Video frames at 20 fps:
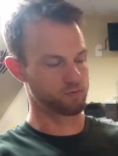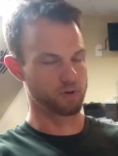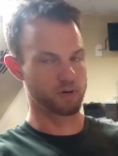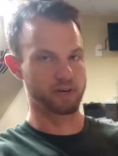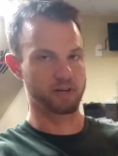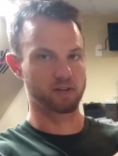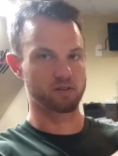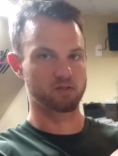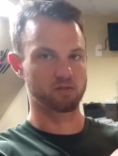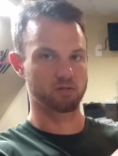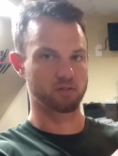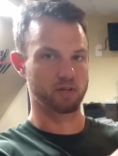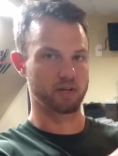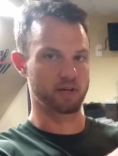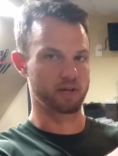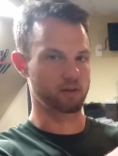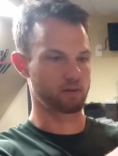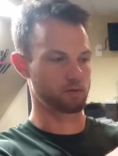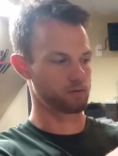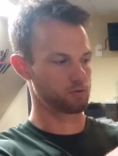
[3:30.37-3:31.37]
running a
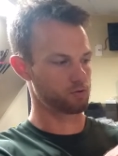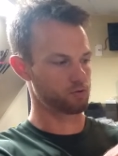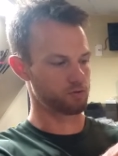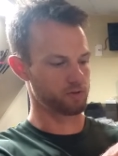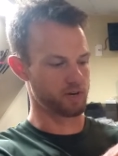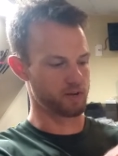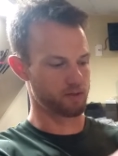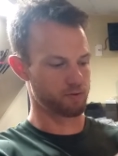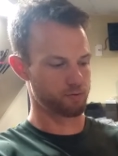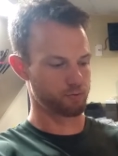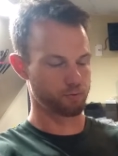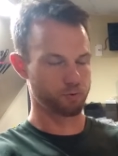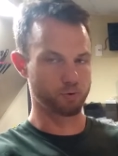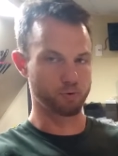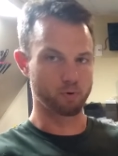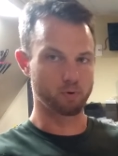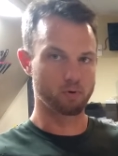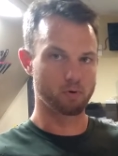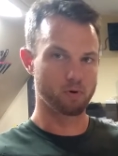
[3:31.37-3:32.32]
sling straight through,